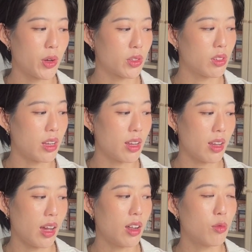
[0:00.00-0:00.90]

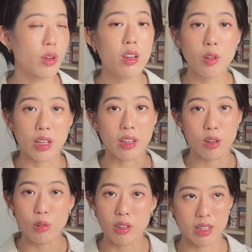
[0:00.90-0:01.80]
today, I will
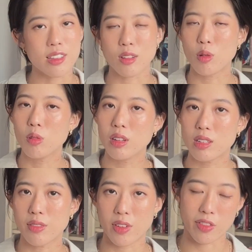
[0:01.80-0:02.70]
include it as a whole
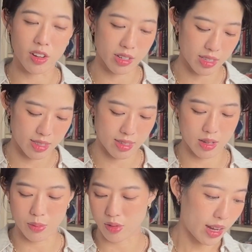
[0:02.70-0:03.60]
list of advocacy in
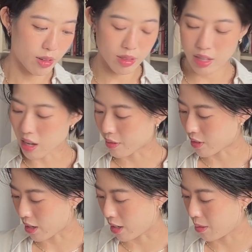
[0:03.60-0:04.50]
Singapore. I don't think I have
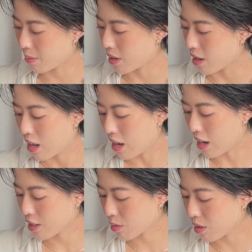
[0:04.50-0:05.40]
time.
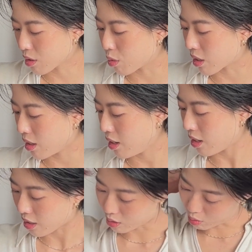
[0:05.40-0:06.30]
I just want to quickly
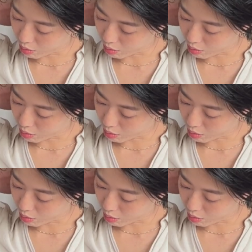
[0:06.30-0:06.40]
go